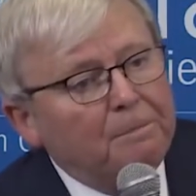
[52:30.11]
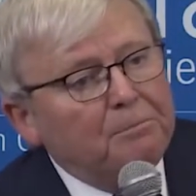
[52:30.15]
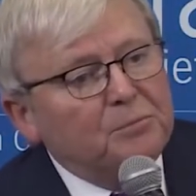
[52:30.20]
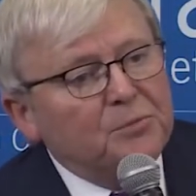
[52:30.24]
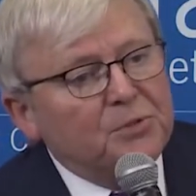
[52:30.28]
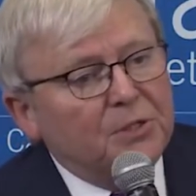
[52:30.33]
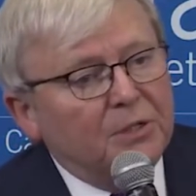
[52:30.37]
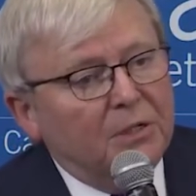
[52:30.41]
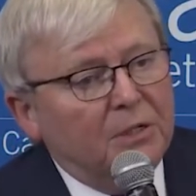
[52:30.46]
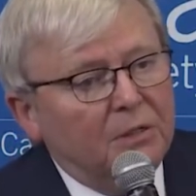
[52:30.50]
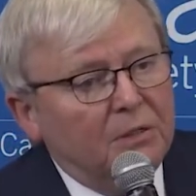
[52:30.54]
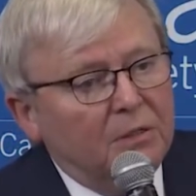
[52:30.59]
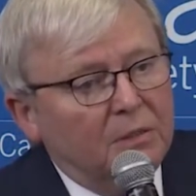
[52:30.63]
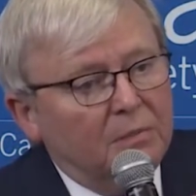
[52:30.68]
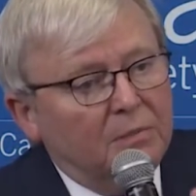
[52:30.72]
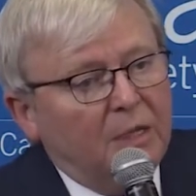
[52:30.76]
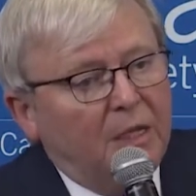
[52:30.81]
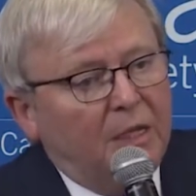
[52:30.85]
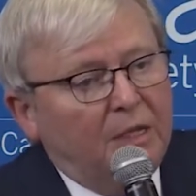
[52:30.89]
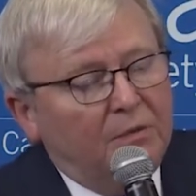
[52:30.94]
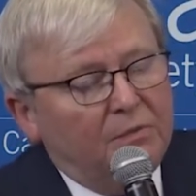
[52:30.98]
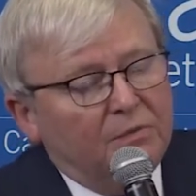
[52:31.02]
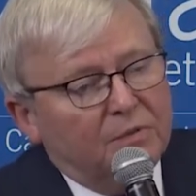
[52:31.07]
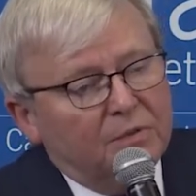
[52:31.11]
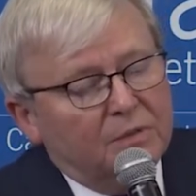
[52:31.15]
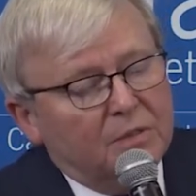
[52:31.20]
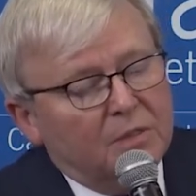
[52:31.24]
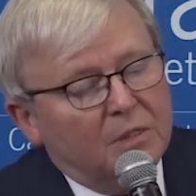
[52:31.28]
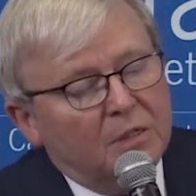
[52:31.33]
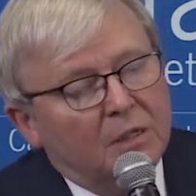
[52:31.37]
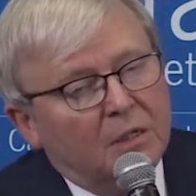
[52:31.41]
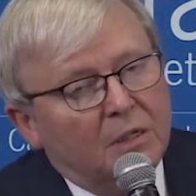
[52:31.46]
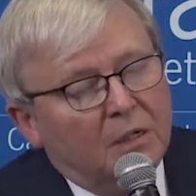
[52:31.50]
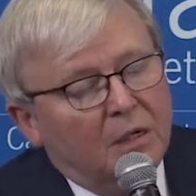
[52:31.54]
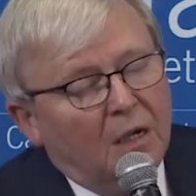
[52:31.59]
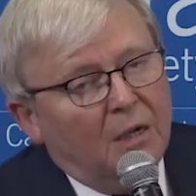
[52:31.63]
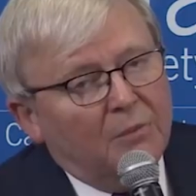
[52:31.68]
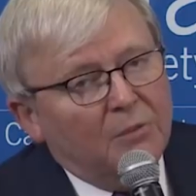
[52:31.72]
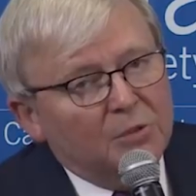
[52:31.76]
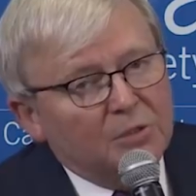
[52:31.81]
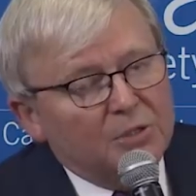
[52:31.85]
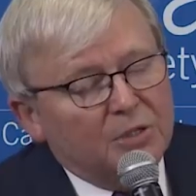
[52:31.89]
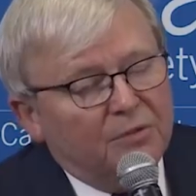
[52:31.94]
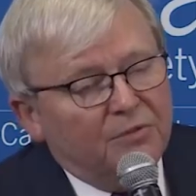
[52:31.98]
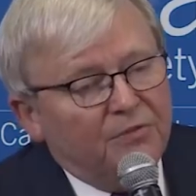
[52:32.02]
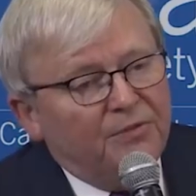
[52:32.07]
So, and I'm
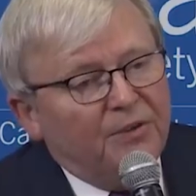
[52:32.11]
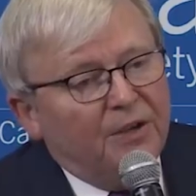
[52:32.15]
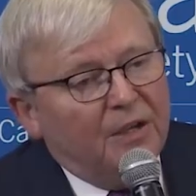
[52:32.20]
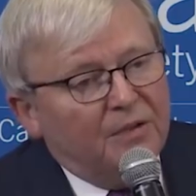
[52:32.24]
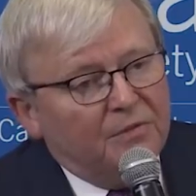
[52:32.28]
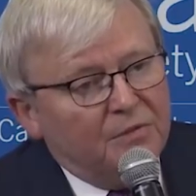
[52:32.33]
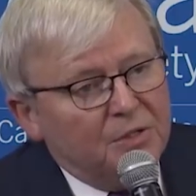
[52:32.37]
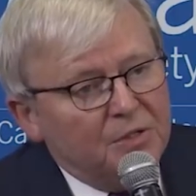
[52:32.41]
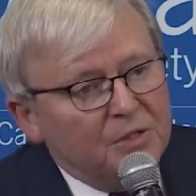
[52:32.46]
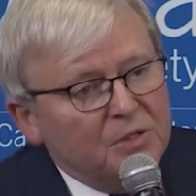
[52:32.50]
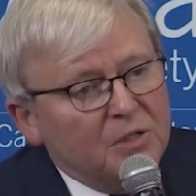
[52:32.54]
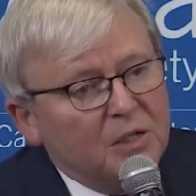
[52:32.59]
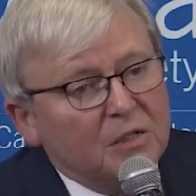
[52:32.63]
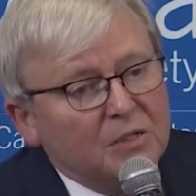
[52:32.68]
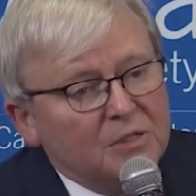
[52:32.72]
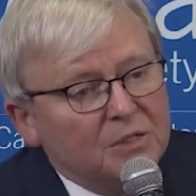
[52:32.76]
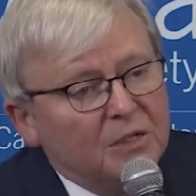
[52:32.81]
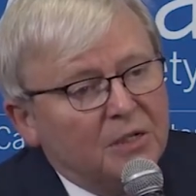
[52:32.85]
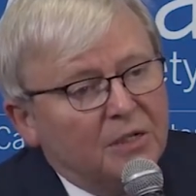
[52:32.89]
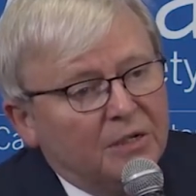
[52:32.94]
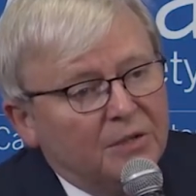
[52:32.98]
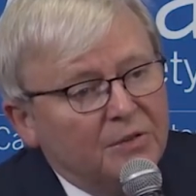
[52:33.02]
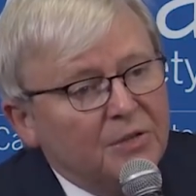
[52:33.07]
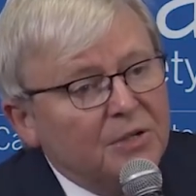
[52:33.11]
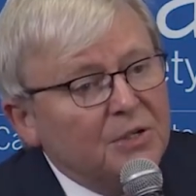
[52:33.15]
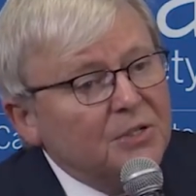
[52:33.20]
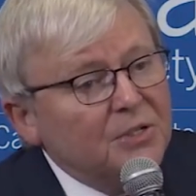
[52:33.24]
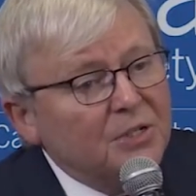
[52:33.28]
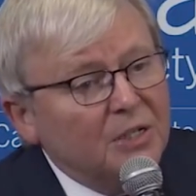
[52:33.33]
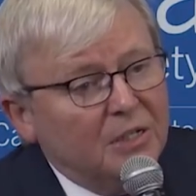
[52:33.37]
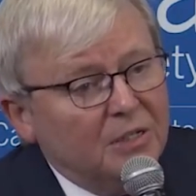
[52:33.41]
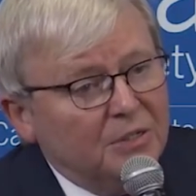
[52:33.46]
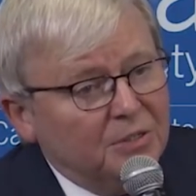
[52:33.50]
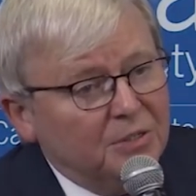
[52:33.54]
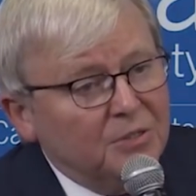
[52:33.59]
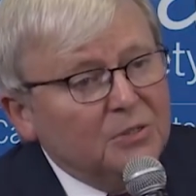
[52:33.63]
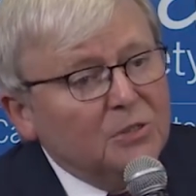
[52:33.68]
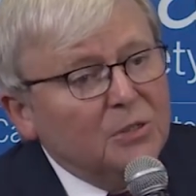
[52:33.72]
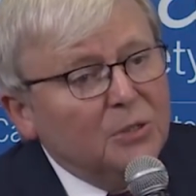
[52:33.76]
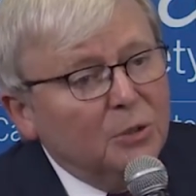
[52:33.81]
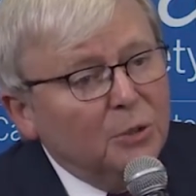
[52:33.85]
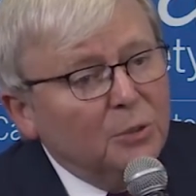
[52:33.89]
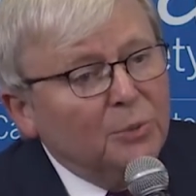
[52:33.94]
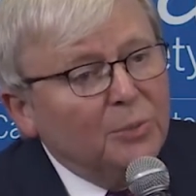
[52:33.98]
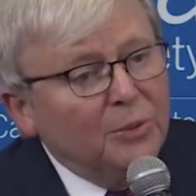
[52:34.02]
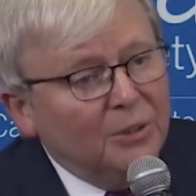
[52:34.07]
also 5 years outside of the intelligence
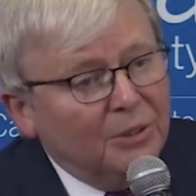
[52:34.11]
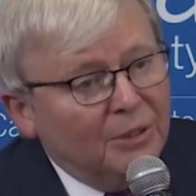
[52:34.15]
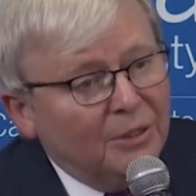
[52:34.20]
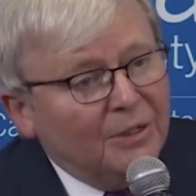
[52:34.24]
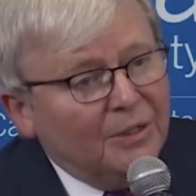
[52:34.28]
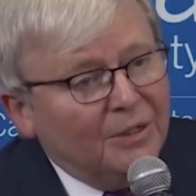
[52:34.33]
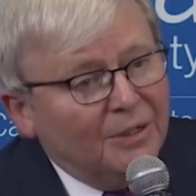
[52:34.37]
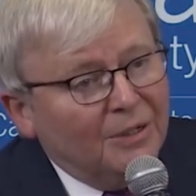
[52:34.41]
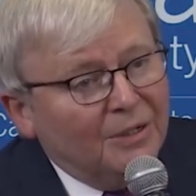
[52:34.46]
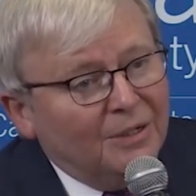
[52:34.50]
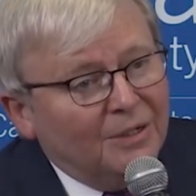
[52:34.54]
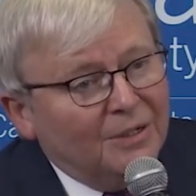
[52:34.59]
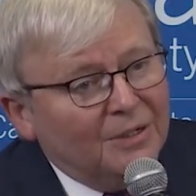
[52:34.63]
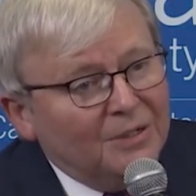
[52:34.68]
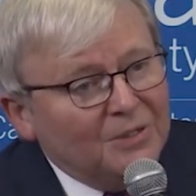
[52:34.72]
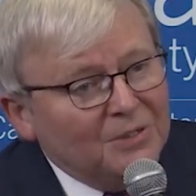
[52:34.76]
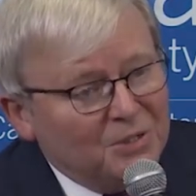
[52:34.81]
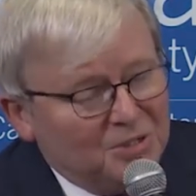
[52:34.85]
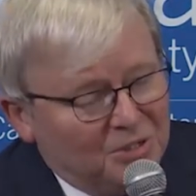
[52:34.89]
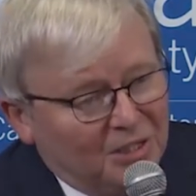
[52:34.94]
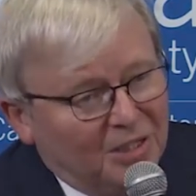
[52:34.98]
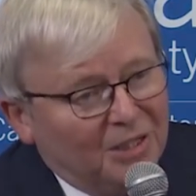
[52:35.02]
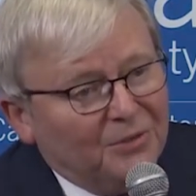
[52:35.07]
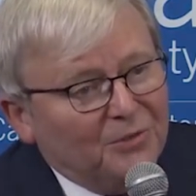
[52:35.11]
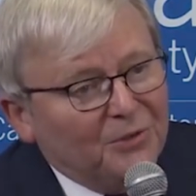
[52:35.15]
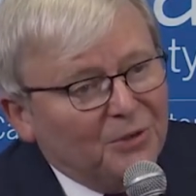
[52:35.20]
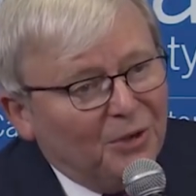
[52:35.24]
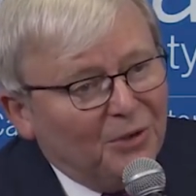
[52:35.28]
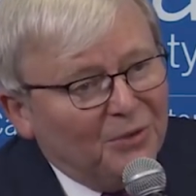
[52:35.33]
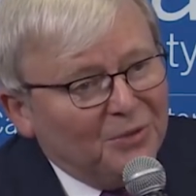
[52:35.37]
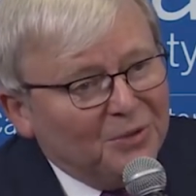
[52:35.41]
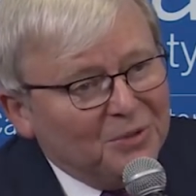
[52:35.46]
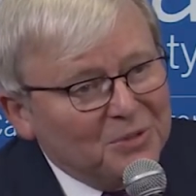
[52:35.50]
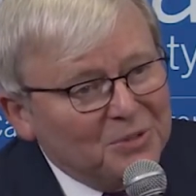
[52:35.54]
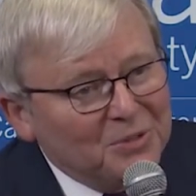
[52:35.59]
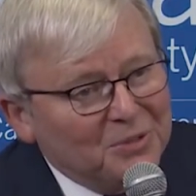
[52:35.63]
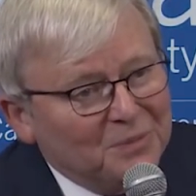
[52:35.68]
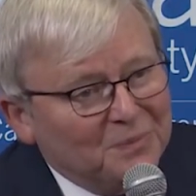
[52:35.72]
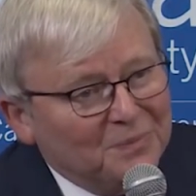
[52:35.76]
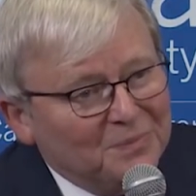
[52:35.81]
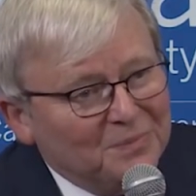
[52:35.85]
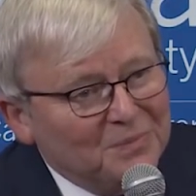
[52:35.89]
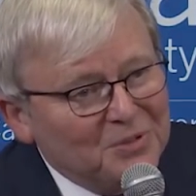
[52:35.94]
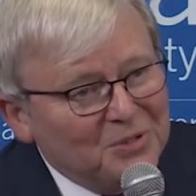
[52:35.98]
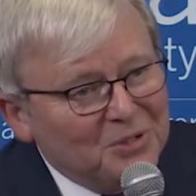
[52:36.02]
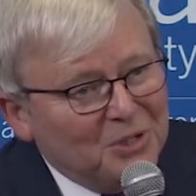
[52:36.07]
loop since I left office.
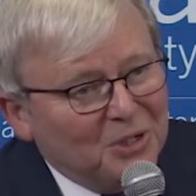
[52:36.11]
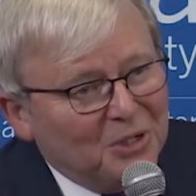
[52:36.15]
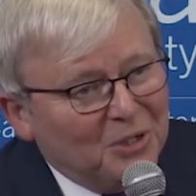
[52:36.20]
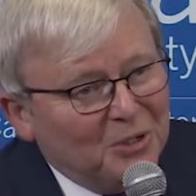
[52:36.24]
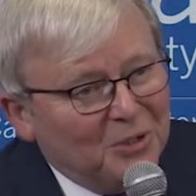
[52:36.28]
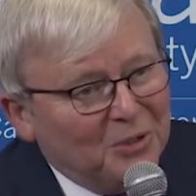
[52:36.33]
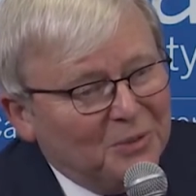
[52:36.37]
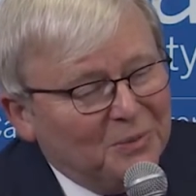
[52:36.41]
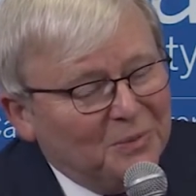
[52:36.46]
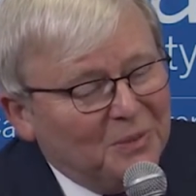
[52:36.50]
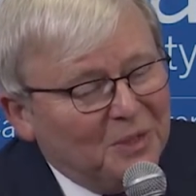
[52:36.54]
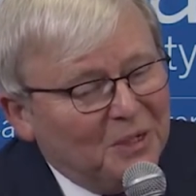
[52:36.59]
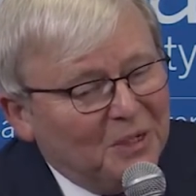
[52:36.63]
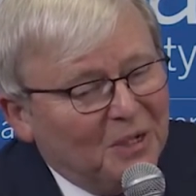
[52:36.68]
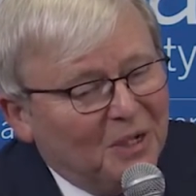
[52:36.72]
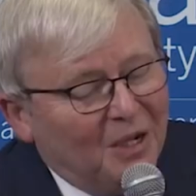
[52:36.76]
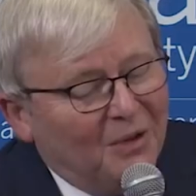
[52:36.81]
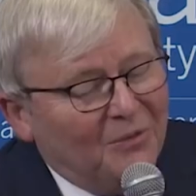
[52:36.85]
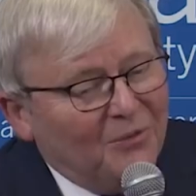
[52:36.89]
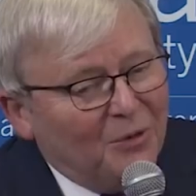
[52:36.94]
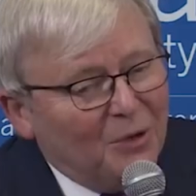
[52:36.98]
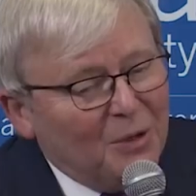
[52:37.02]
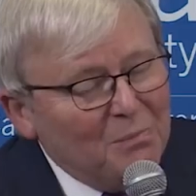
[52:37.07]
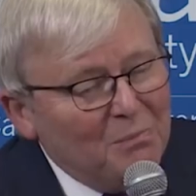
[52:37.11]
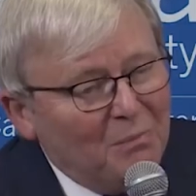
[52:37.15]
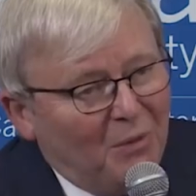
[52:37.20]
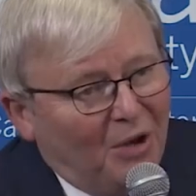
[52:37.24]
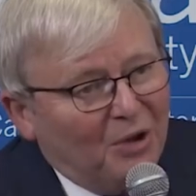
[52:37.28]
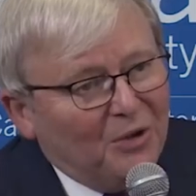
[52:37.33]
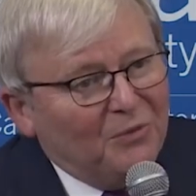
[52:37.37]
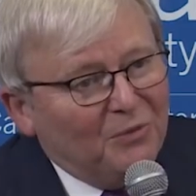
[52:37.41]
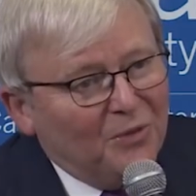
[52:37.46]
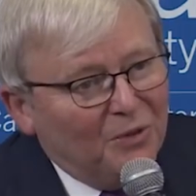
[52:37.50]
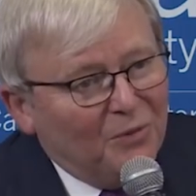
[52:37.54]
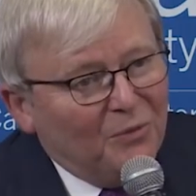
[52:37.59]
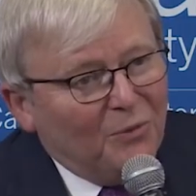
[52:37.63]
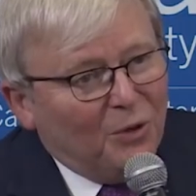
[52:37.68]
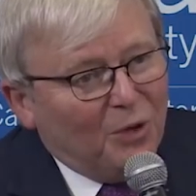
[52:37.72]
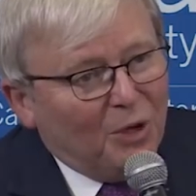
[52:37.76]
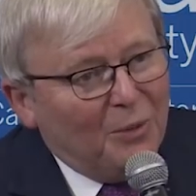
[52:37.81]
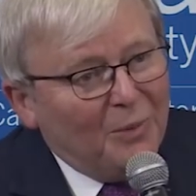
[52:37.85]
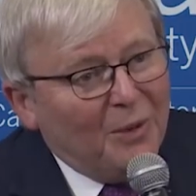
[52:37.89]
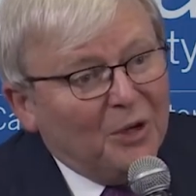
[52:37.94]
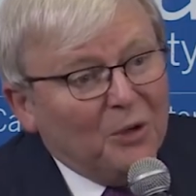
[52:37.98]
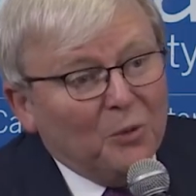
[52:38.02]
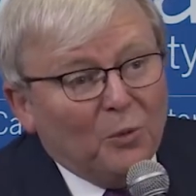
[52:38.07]
So I'm very mindful of what
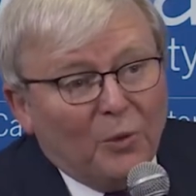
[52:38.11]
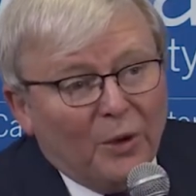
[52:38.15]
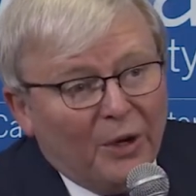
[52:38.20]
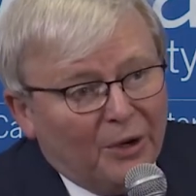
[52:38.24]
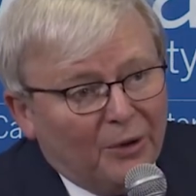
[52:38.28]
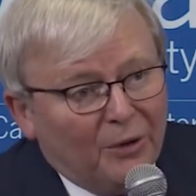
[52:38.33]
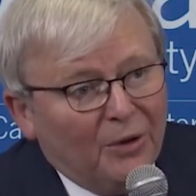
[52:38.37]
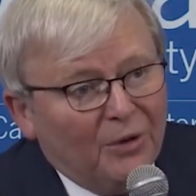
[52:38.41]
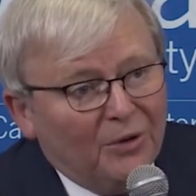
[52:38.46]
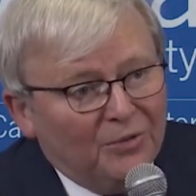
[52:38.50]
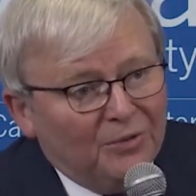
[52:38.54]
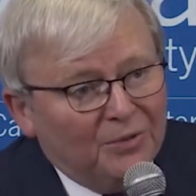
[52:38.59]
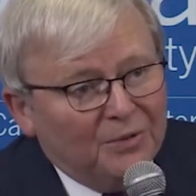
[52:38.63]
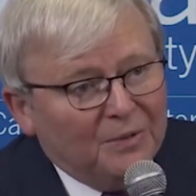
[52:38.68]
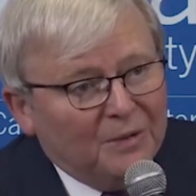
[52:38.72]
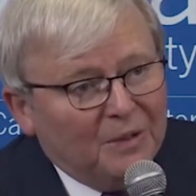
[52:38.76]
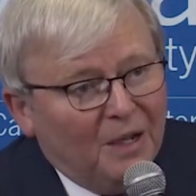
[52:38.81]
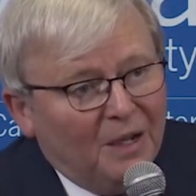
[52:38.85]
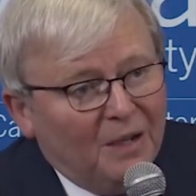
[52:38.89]
I'm unaware of.